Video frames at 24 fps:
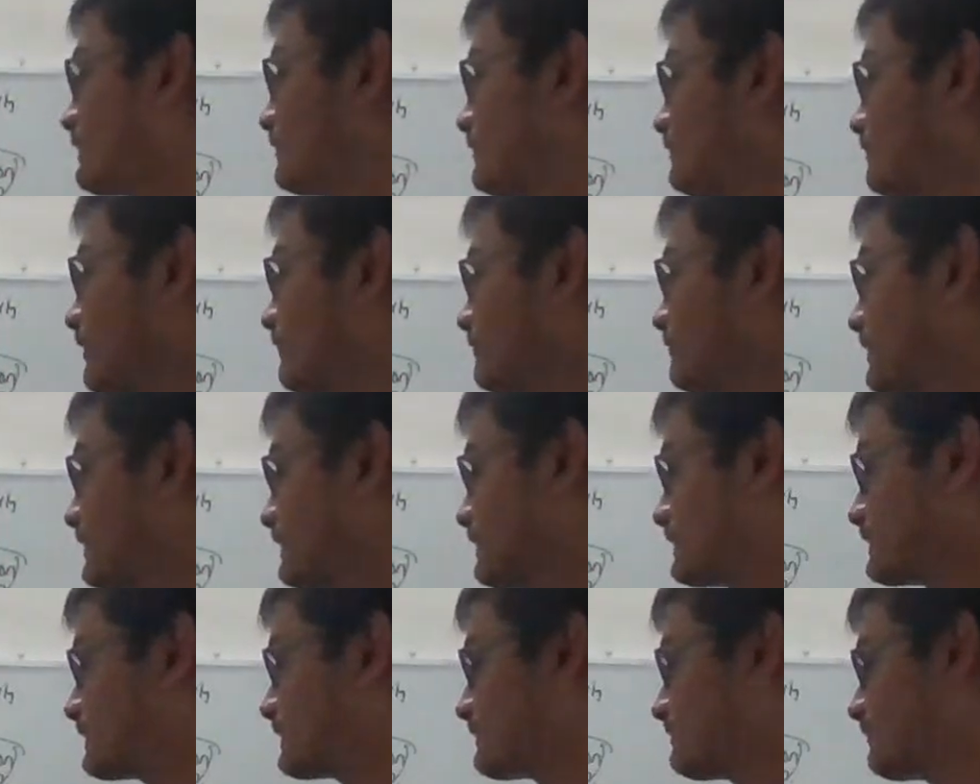Remember
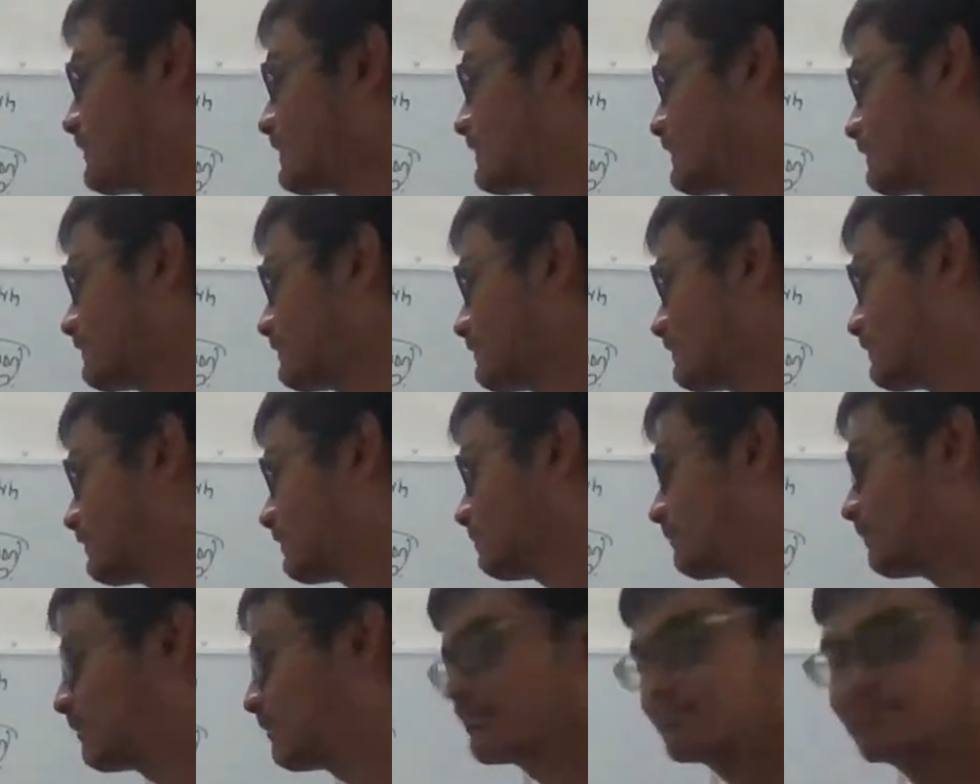this triangle
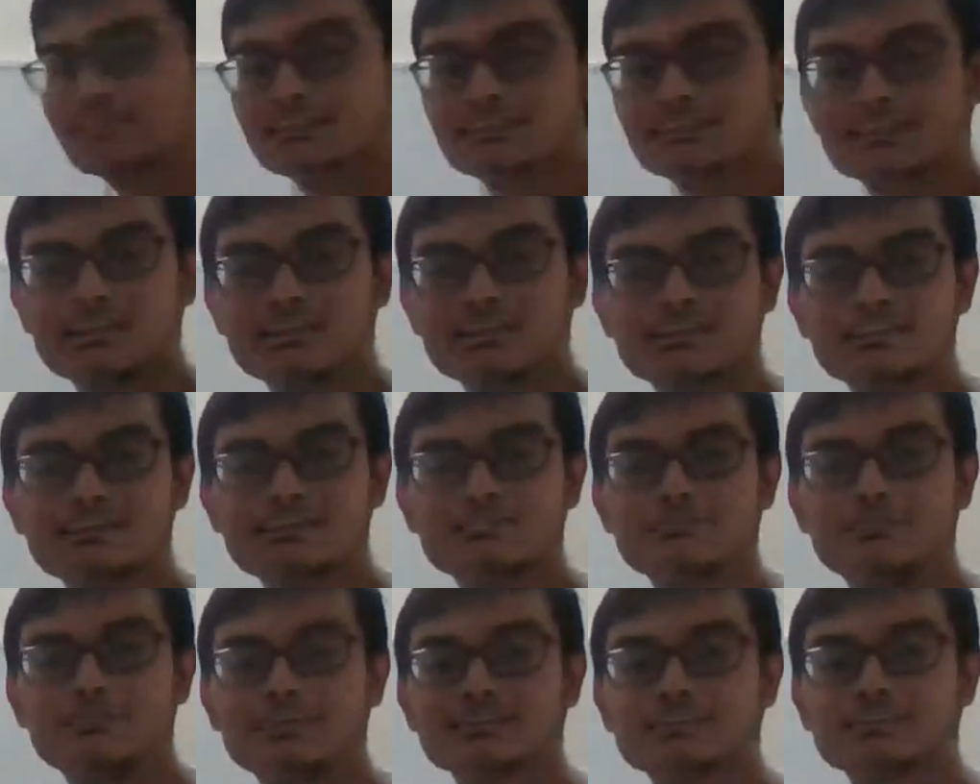about resultant
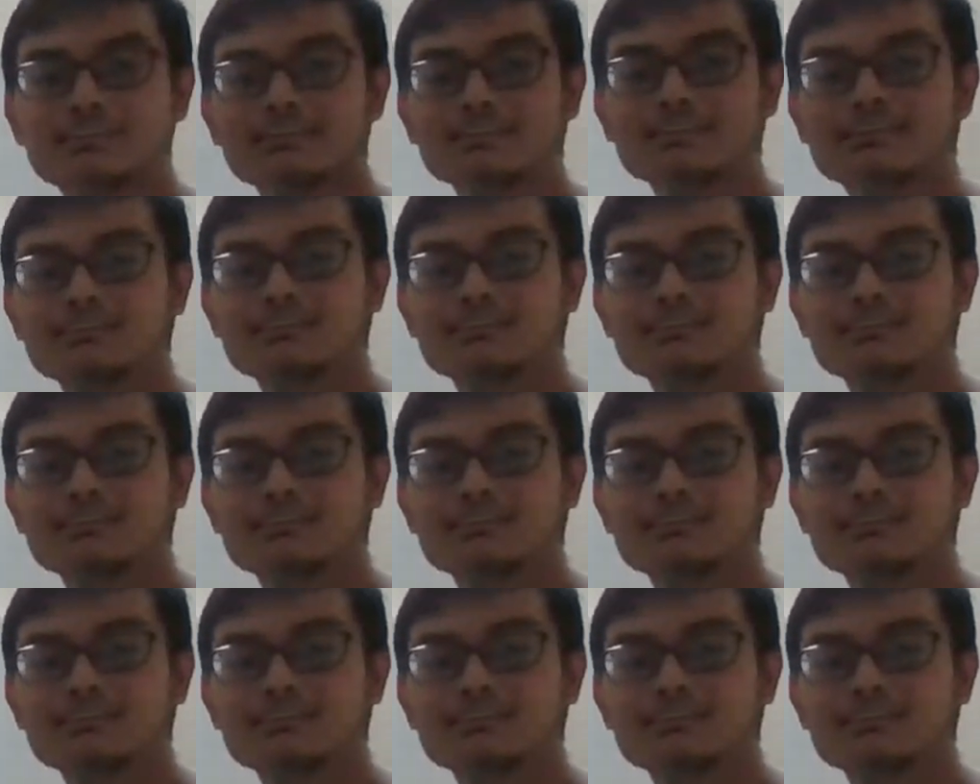forces?